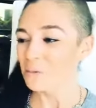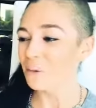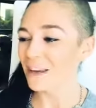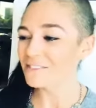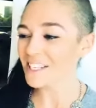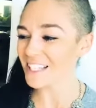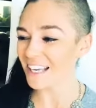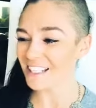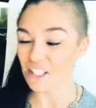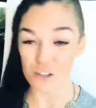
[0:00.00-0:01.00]
What we have
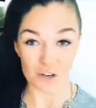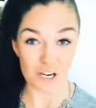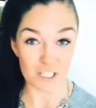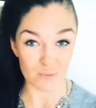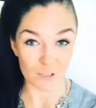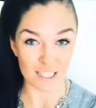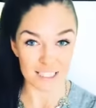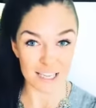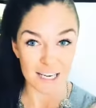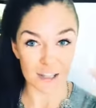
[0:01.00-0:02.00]
decided to do is
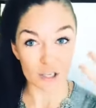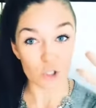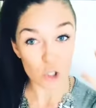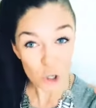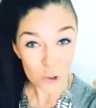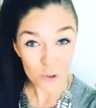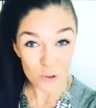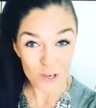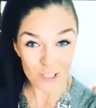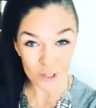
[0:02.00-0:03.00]
release another
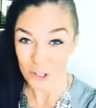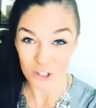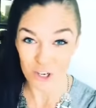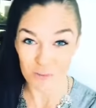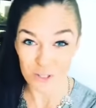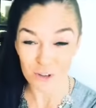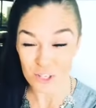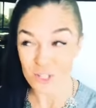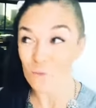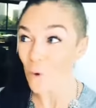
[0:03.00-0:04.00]
two scholarships, not
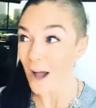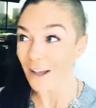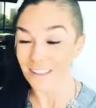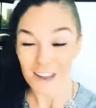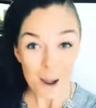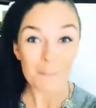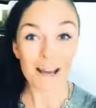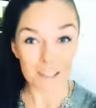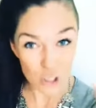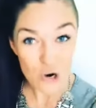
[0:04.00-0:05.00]
just one,
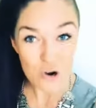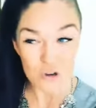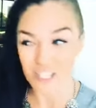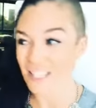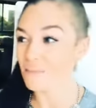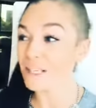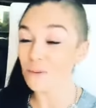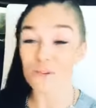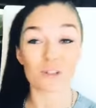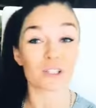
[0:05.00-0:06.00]
but two. So that
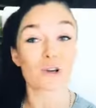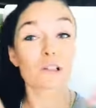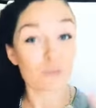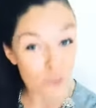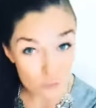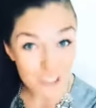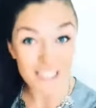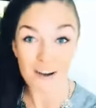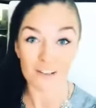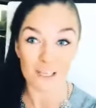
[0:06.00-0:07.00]
means we're doing a total of three
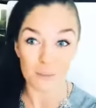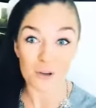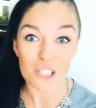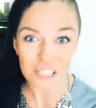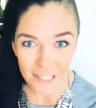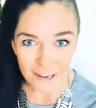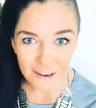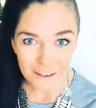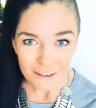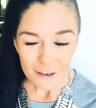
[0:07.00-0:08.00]
currently per year,
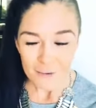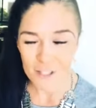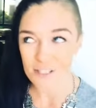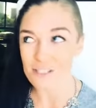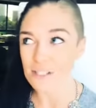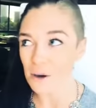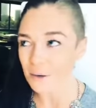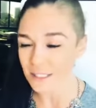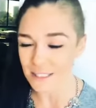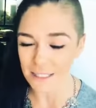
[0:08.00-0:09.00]
which is so
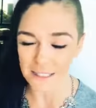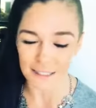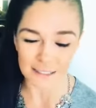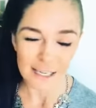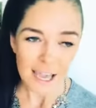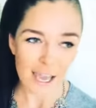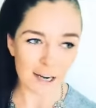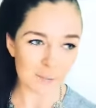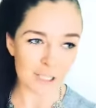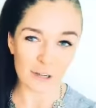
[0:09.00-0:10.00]
exciting. And
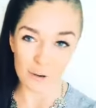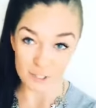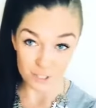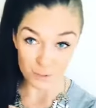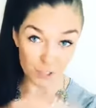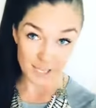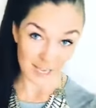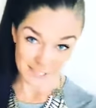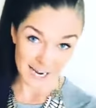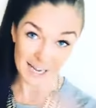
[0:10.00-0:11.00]
I'm going to go into what they
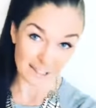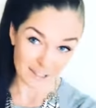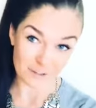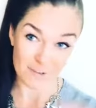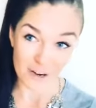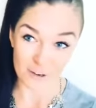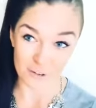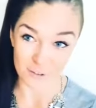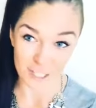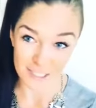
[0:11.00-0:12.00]
entail and the value
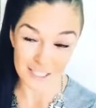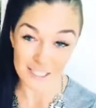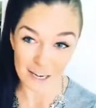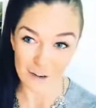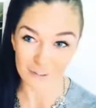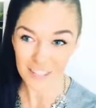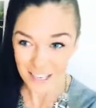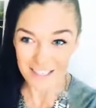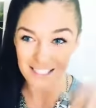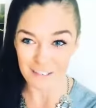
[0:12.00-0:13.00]
and all that stuff.
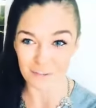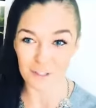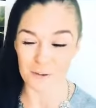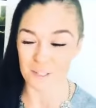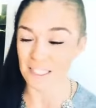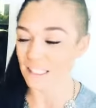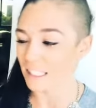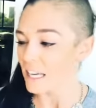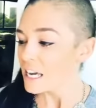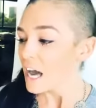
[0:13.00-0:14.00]
Thanks, Steph, for dropping that
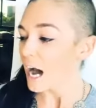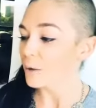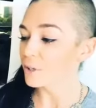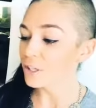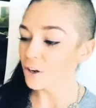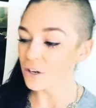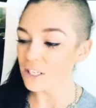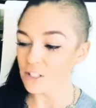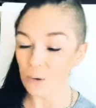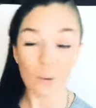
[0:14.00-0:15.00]
link. I'm going to go
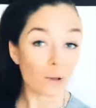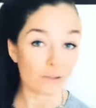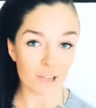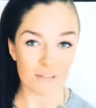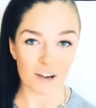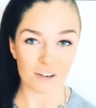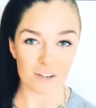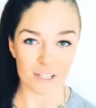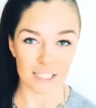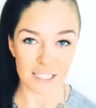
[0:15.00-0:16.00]
into all of that
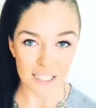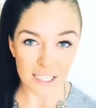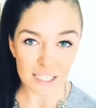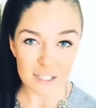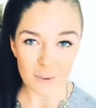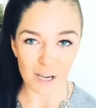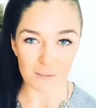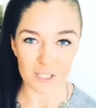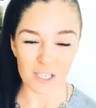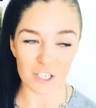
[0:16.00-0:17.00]
value in a second, but I'm
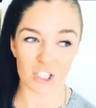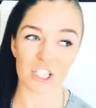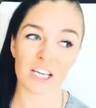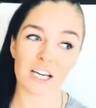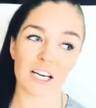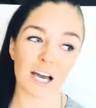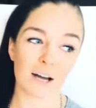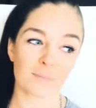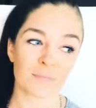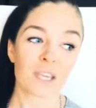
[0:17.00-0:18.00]
just going to share
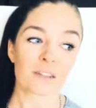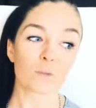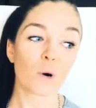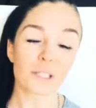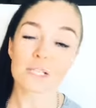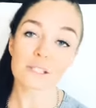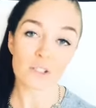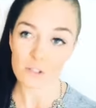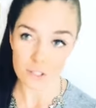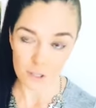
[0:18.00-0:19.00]
um, what these
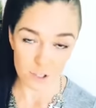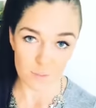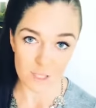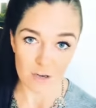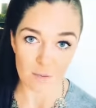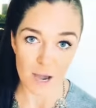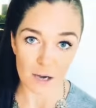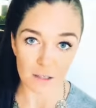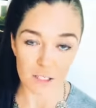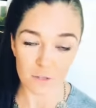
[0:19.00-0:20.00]
two scholarships are
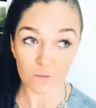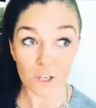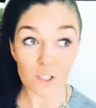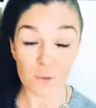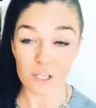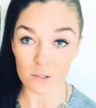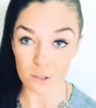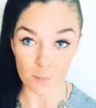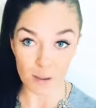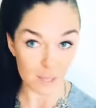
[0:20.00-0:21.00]
about because the first one is
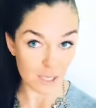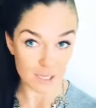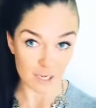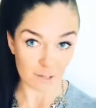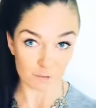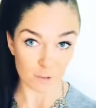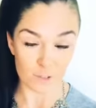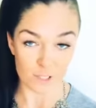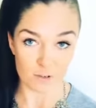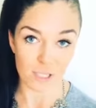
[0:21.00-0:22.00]
all about being a young
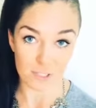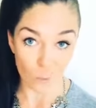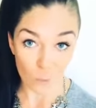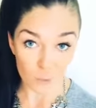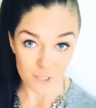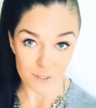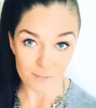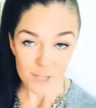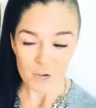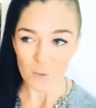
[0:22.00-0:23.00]
influencer, and that's
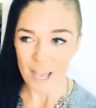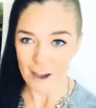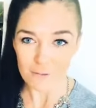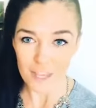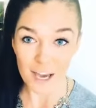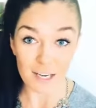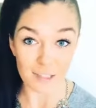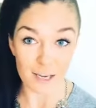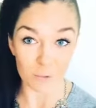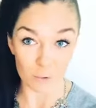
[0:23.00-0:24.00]
awesome. We have that,
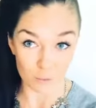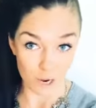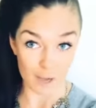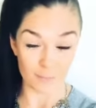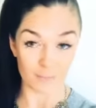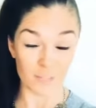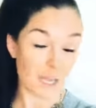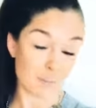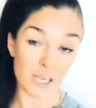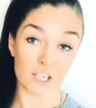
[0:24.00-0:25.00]
and that will um, the
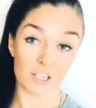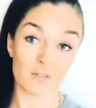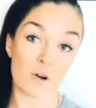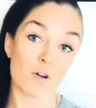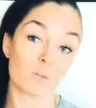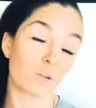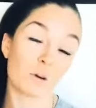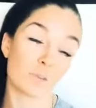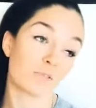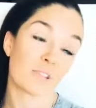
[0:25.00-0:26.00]
applications will
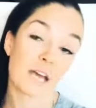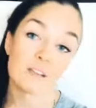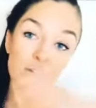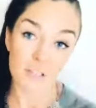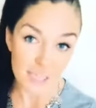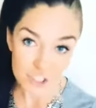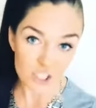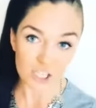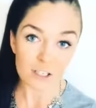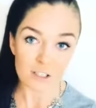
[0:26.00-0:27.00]
open for that, you know, next
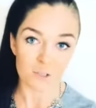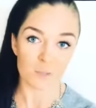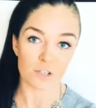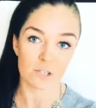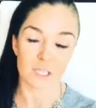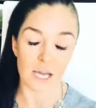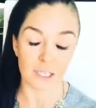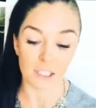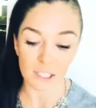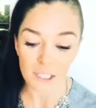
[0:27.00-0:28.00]
year because we do these
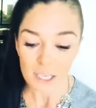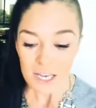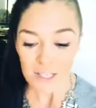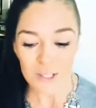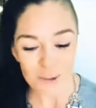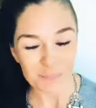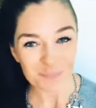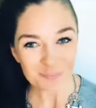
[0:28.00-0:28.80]
annually. So